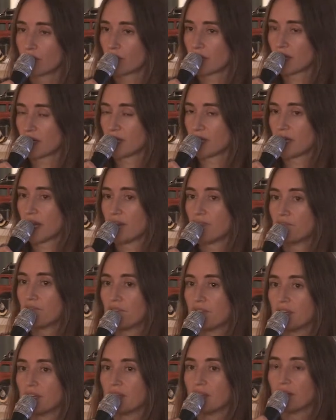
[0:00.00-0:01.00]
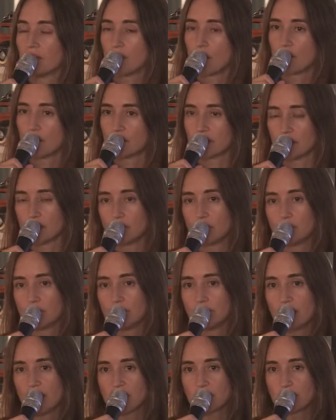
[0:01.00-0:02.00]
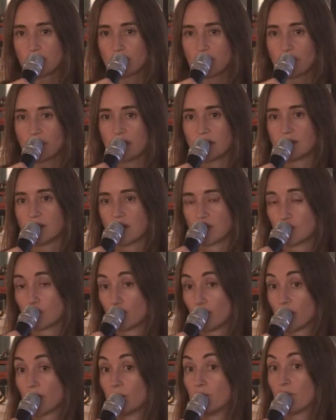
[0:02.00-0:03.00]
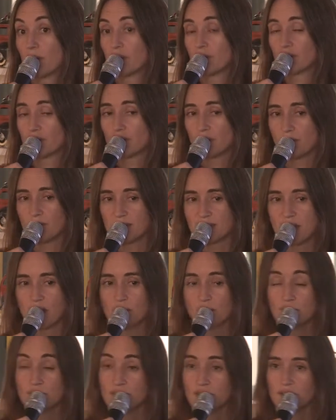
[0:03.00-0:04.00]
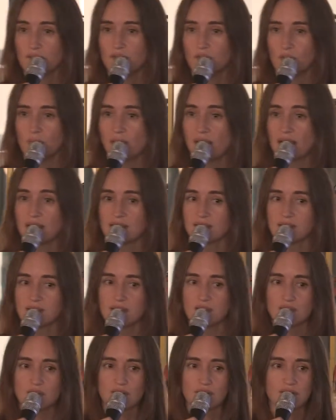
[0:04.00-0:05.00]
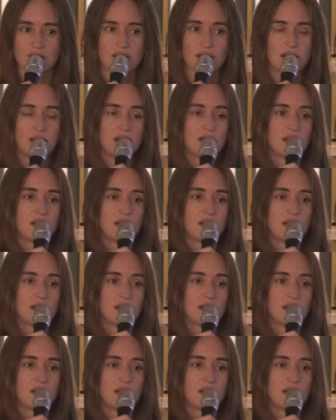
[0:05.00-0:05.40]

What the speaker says: Brooklyn and feeding those into a dashboard that the Brooklyn Partnership is now using for planning decisions.